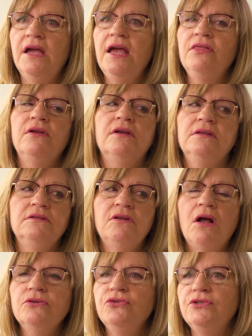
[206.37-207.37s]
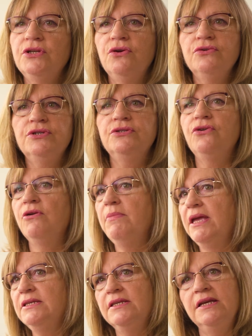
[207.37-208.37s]
And the doctors and nurses are
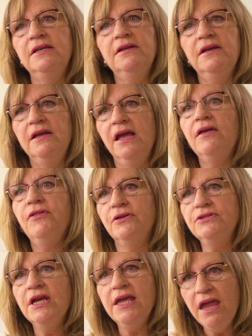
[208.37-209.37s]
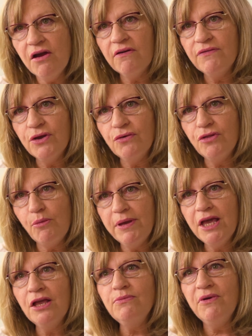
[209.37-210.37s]
amazing. And they'll take care of you and they'll
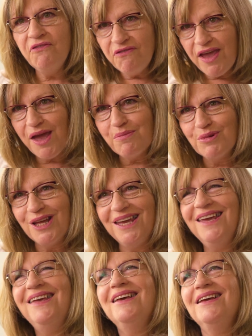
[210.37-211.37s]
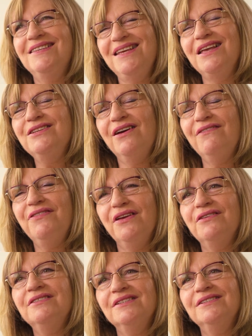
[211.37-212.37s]
become your family because that's how it
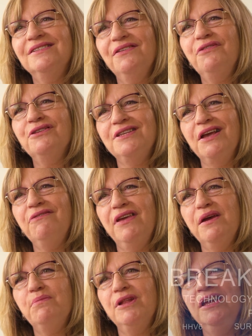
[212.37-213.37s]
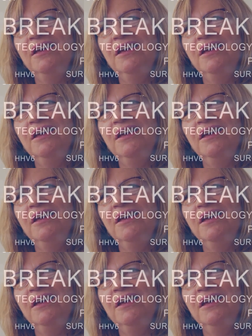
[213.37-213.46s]
feels. It feels like family.